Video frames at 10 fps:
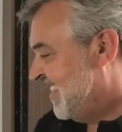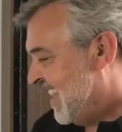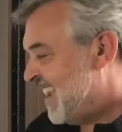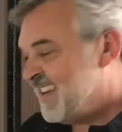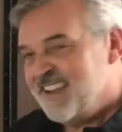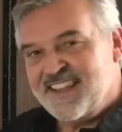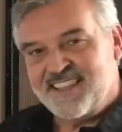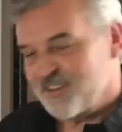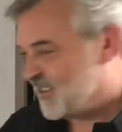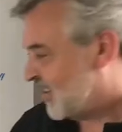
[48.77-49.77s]
Then
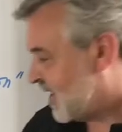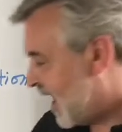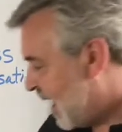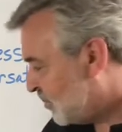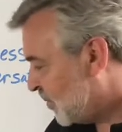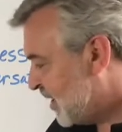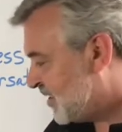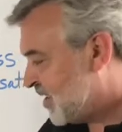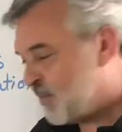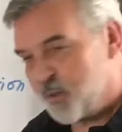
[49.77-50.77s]
there's a
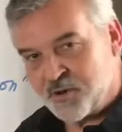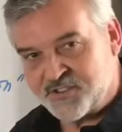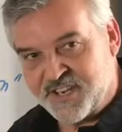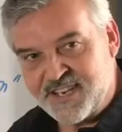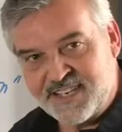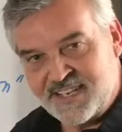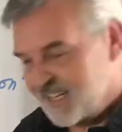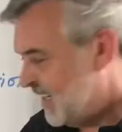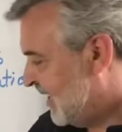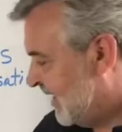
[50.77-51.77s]
compliment to the person.
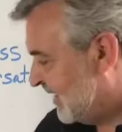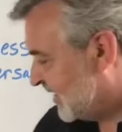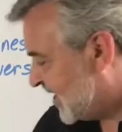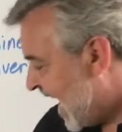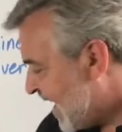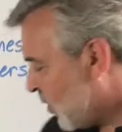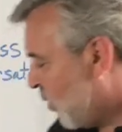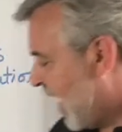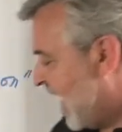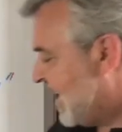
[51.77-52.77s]
The
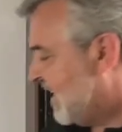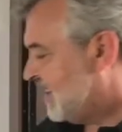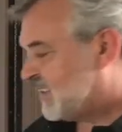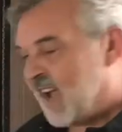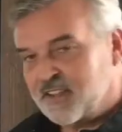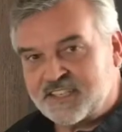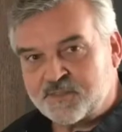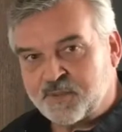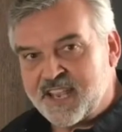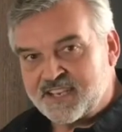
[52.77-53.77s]
takeaway is, I'll
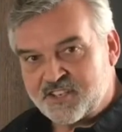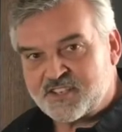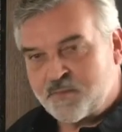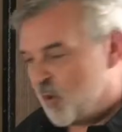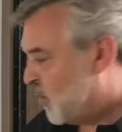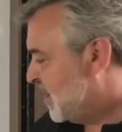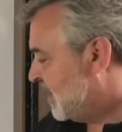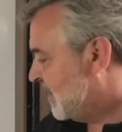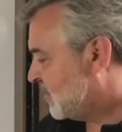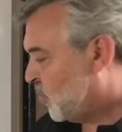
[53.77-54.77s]
explain in just a
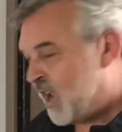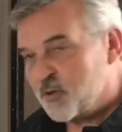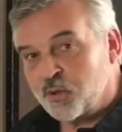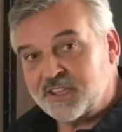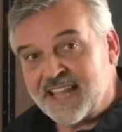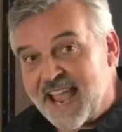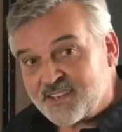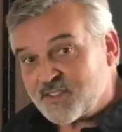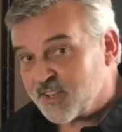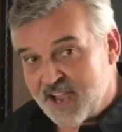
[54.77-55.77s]
moment, is a way to
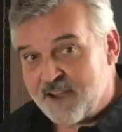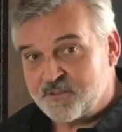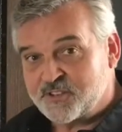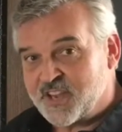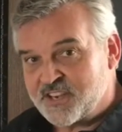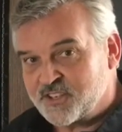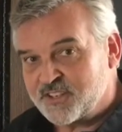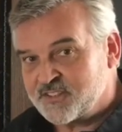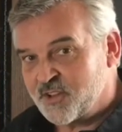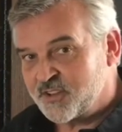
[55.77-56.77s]
relax the
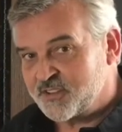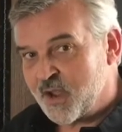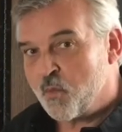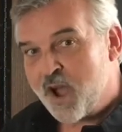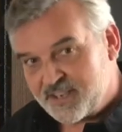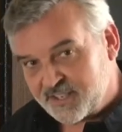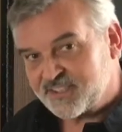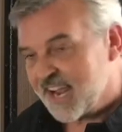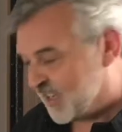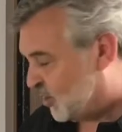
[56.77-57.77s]
conversation so that they want to
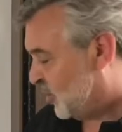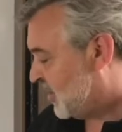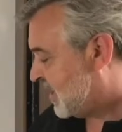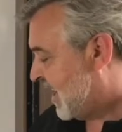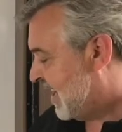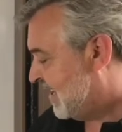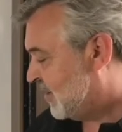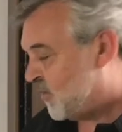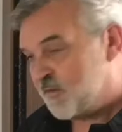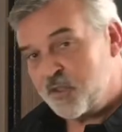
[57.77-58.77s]
take a look and
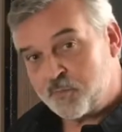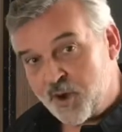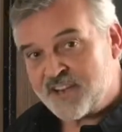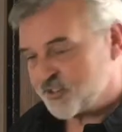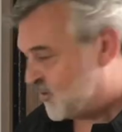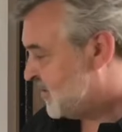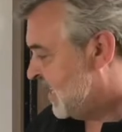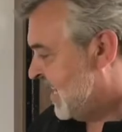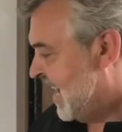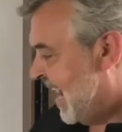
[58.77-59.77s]
don't feel pressured.
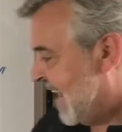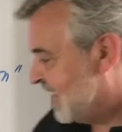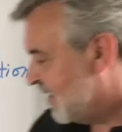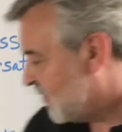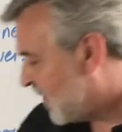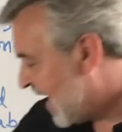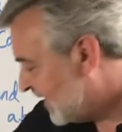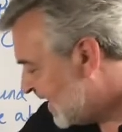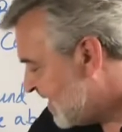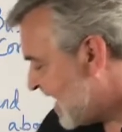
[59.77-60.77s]
And then
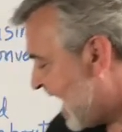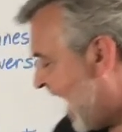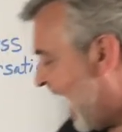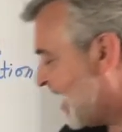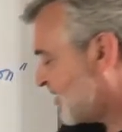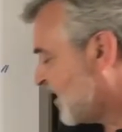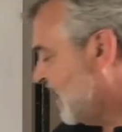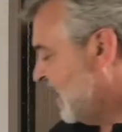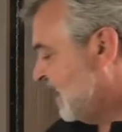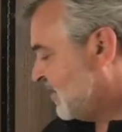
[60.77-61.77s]
finally, the ask,
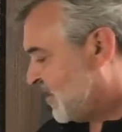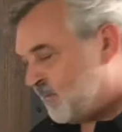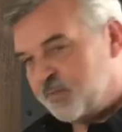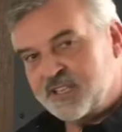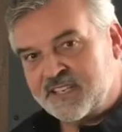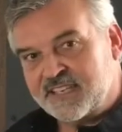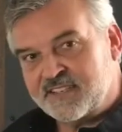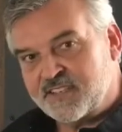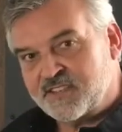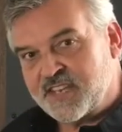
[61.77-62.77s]
simply
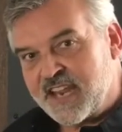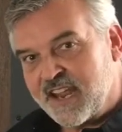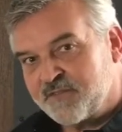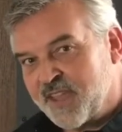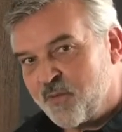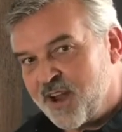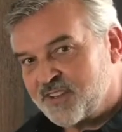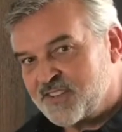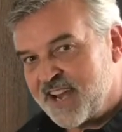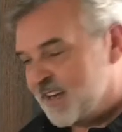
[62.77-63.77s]
to see if they want
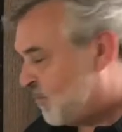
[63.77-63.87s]
to set an